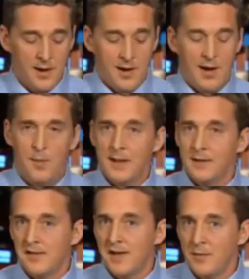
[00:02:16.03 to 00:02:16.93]
Uh, but at
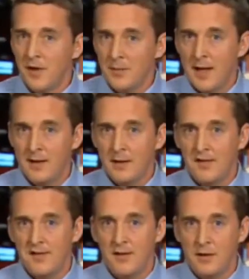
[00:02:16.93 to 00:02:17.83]
the same time, Canada is
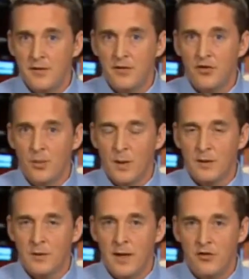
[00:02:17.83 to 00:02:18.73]
still an official
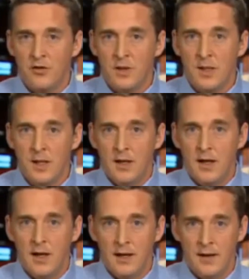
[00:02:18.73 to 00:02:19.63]
partner nation
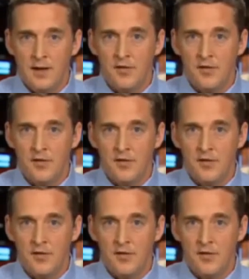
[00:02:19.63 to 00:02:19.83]
uh, in the F